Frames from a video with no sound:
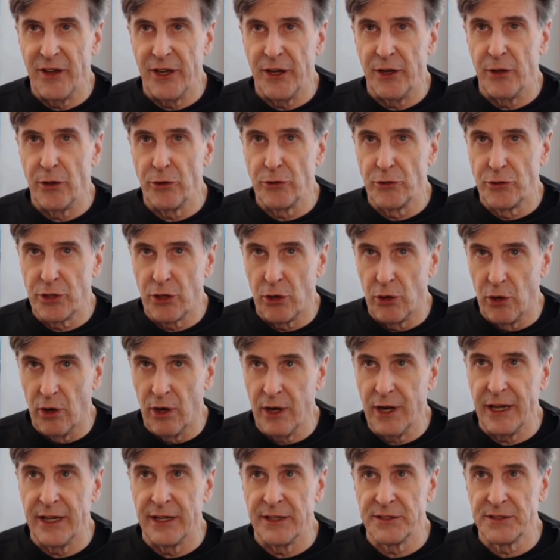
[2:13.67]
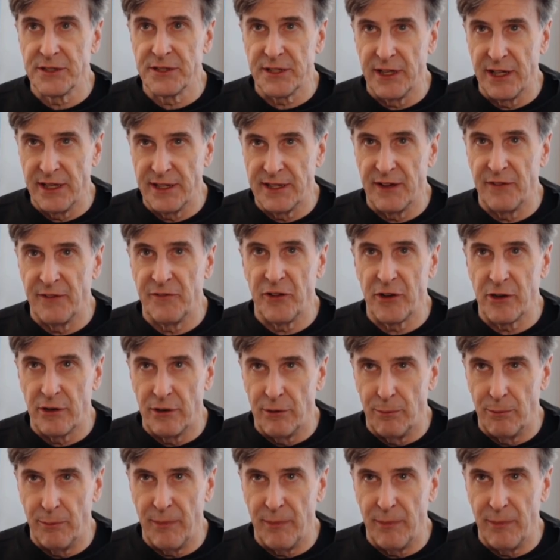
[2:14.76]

a notoriously difficult